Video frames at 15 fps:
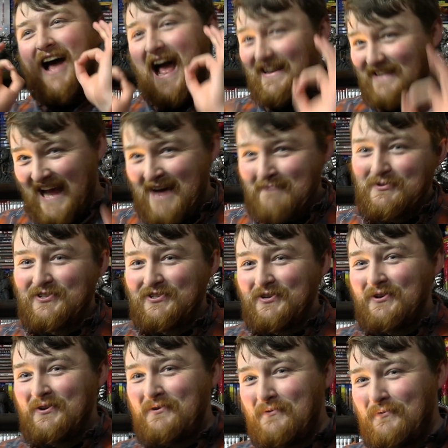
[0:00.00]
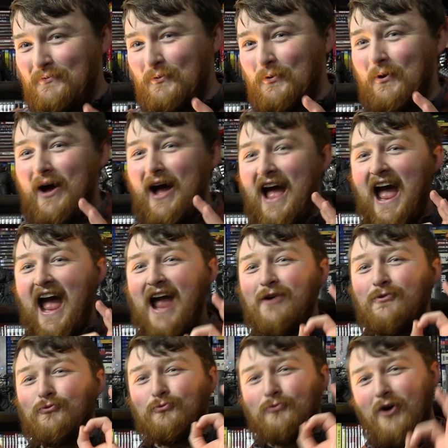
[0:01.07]
at Amazon for a
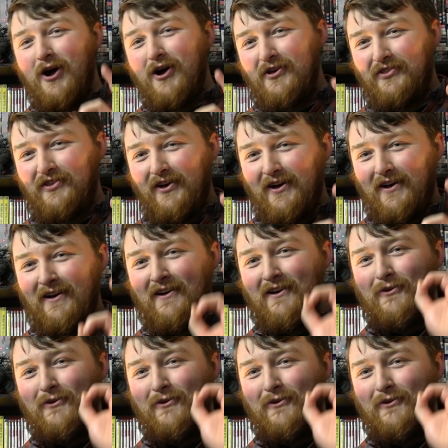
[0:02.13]
rather,